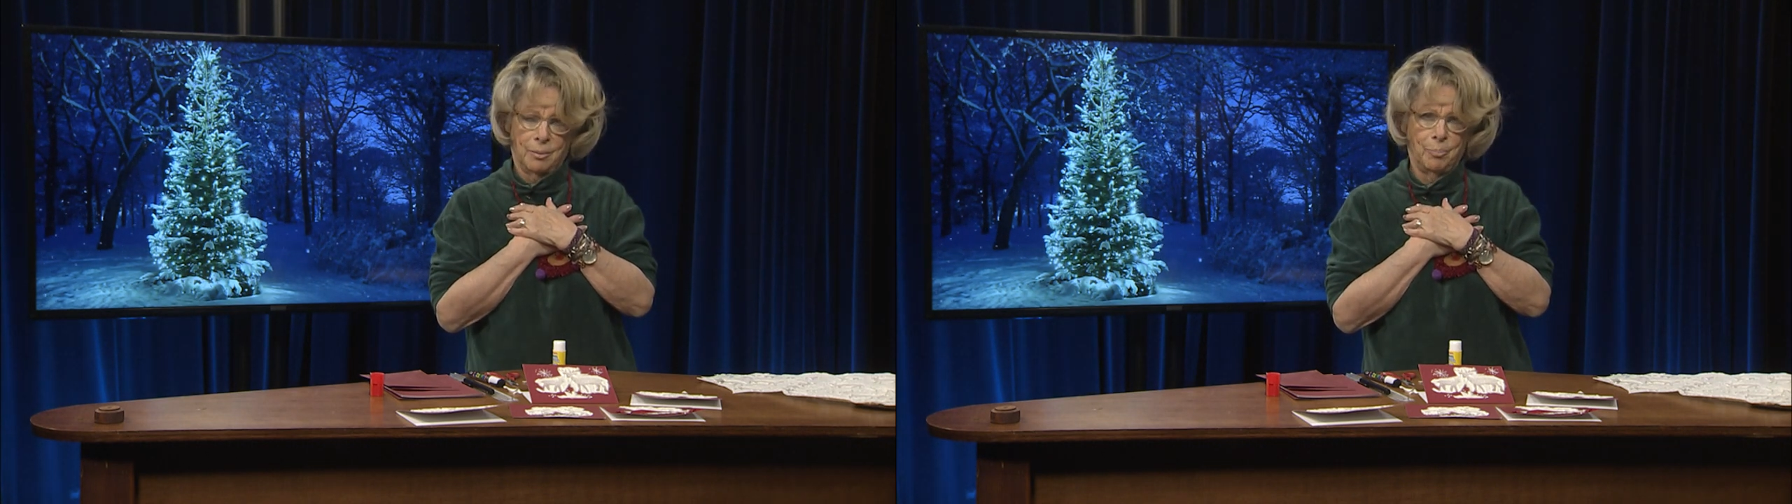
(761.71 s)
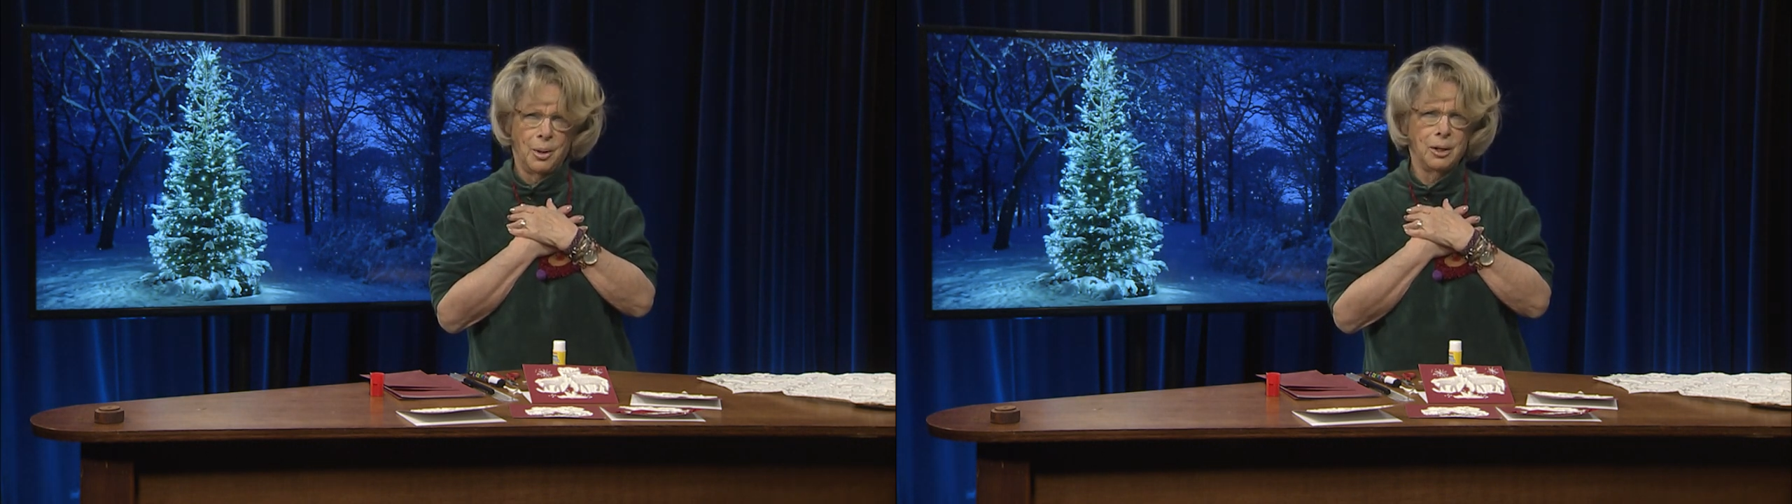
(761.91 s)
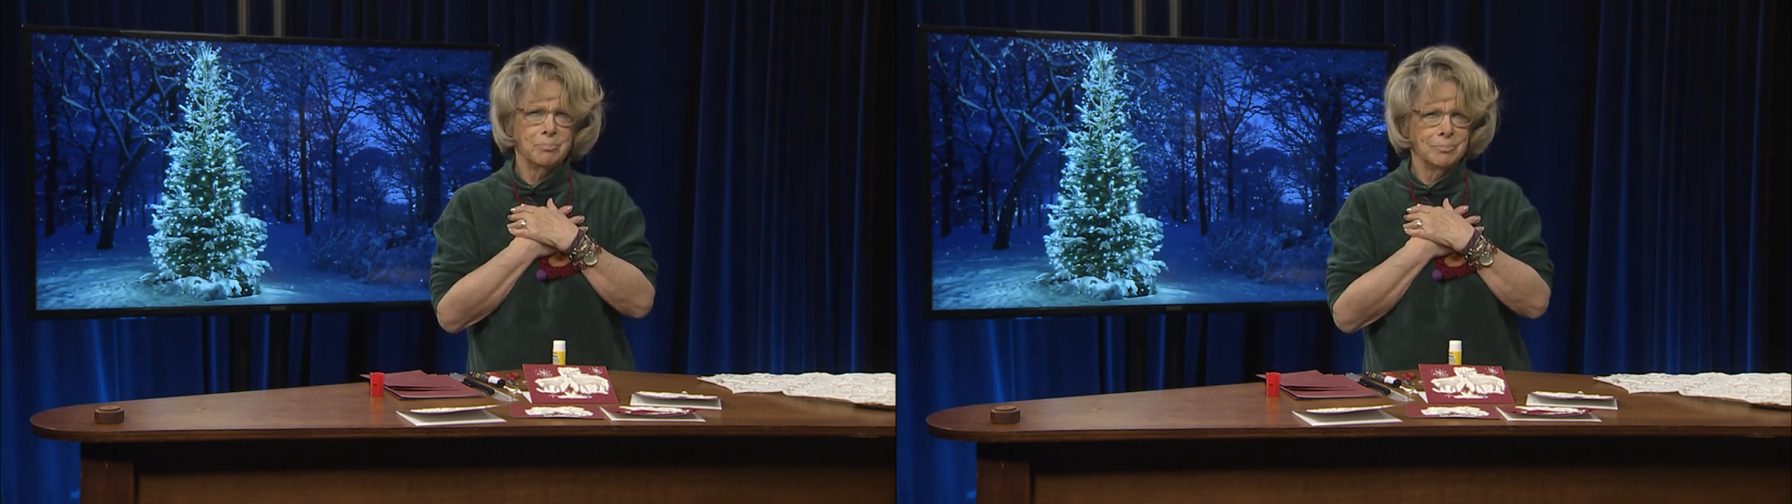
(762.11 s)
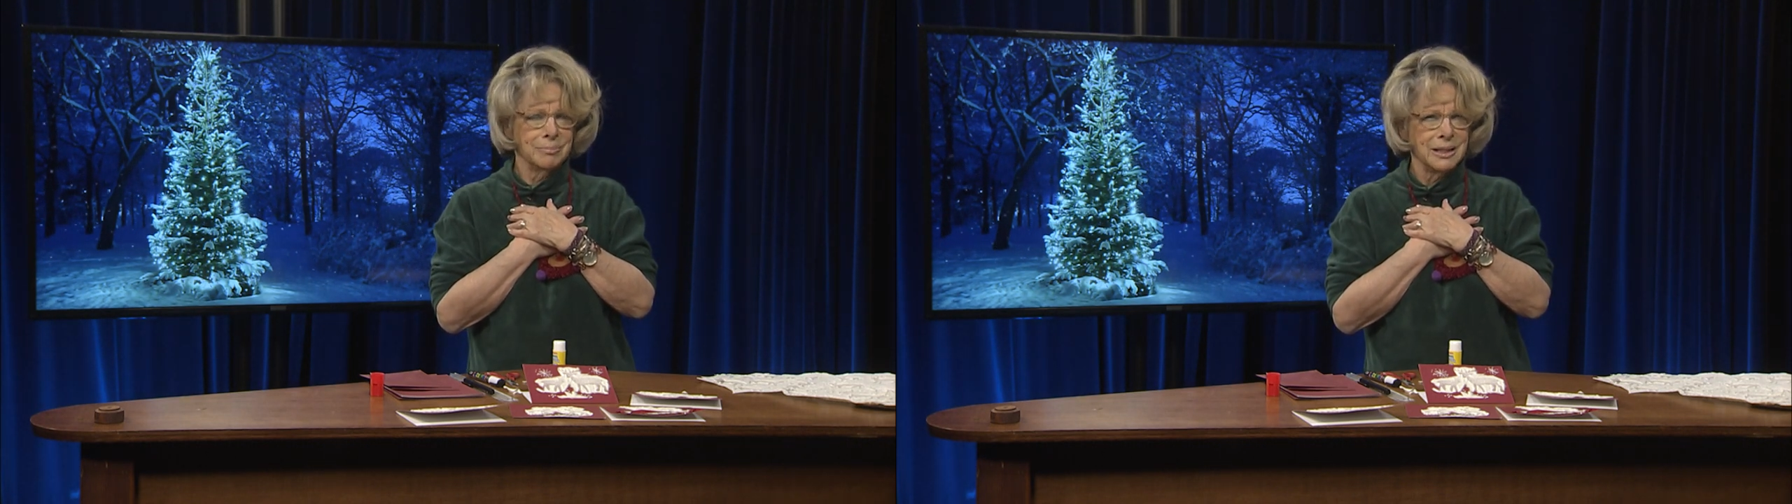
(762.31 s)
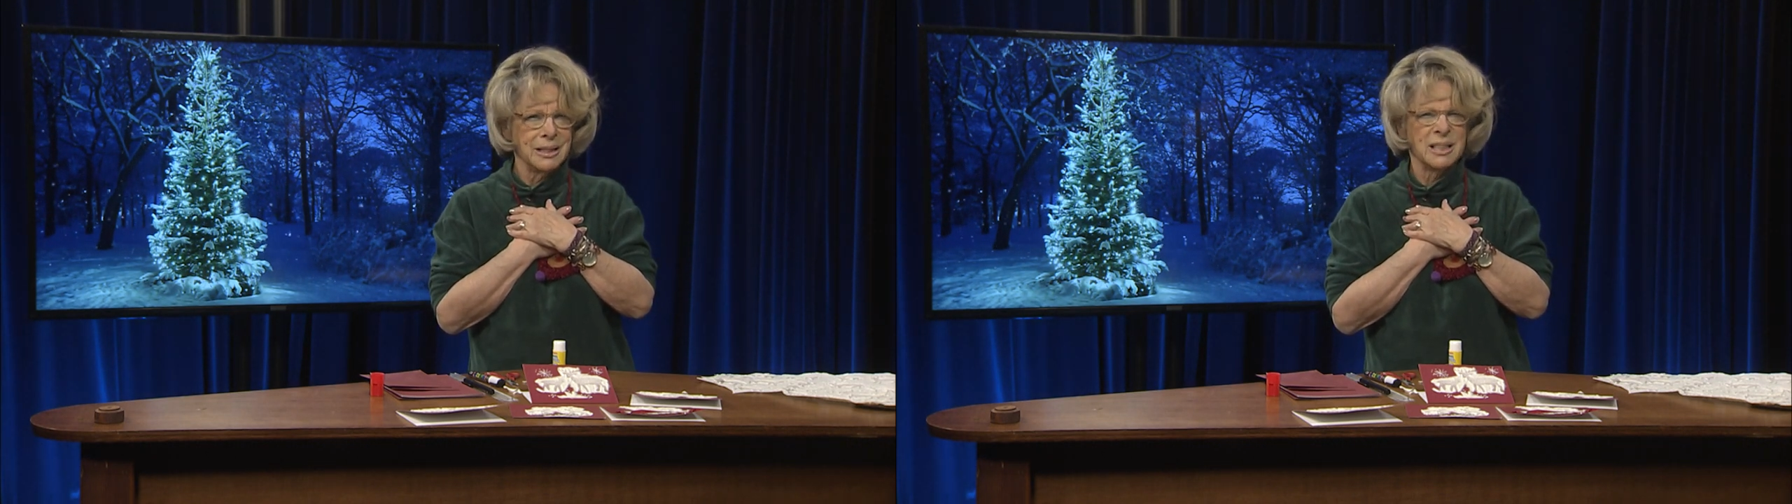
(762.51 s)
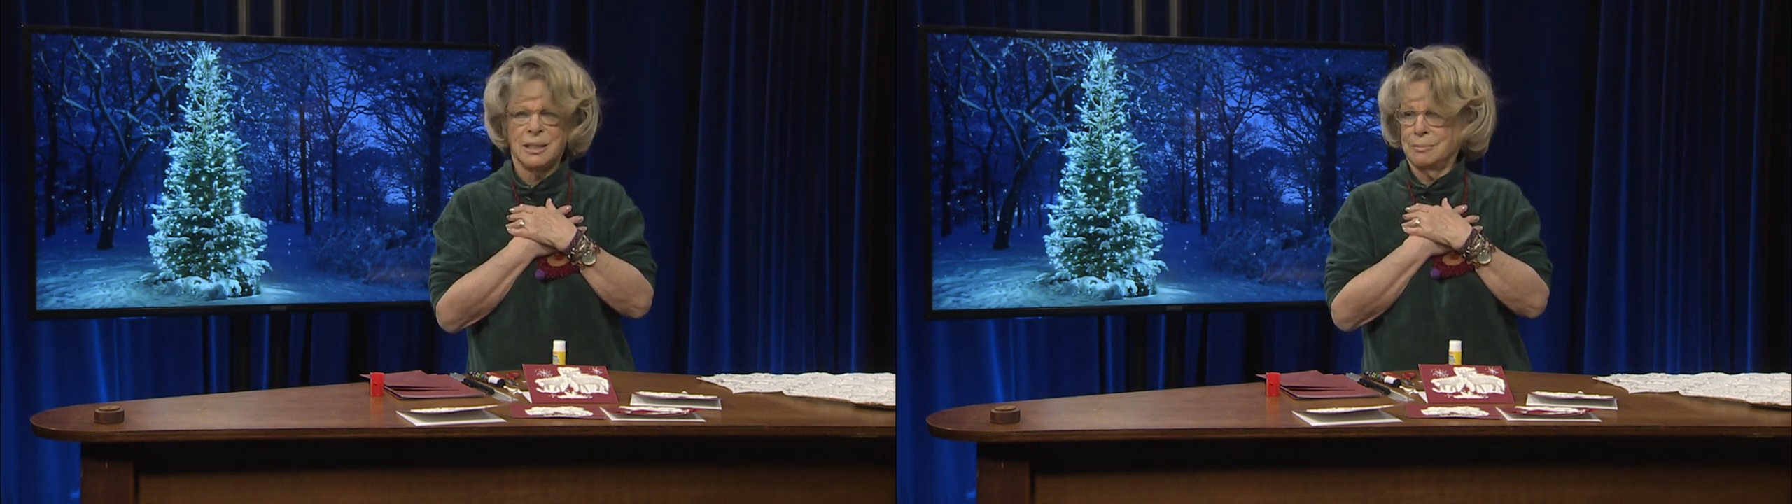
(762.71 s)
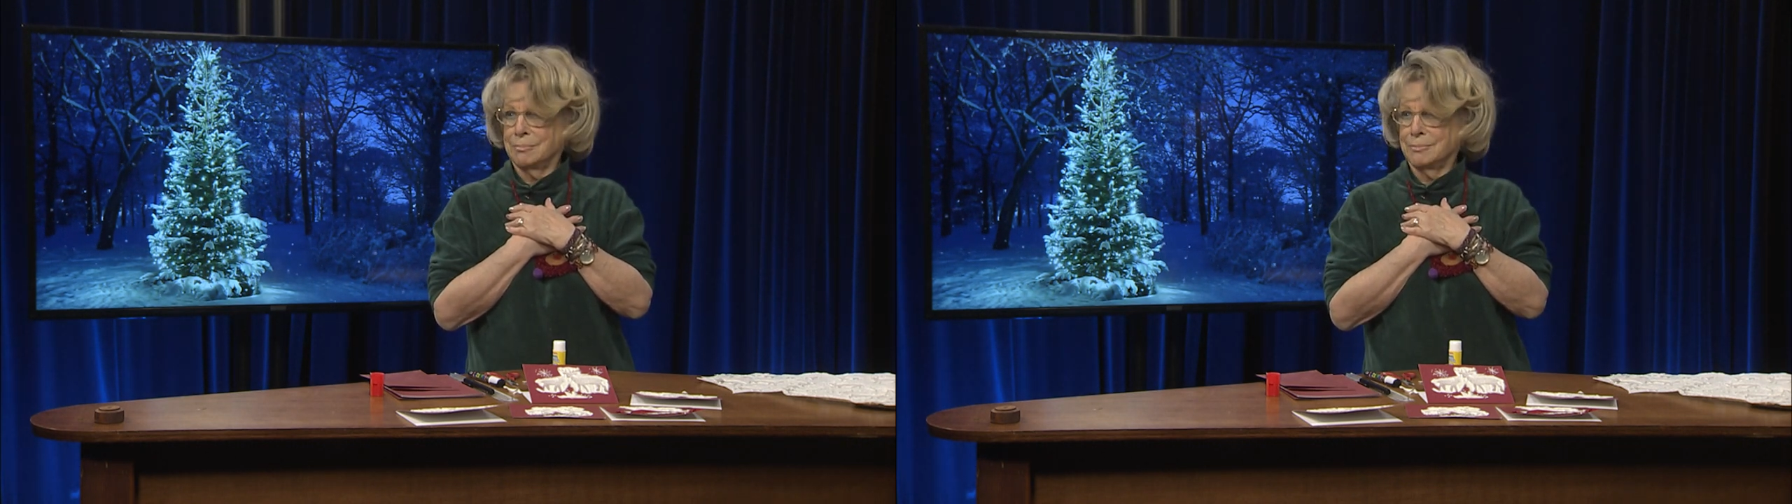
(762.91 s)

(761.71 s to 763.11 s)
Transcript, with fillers: but easy.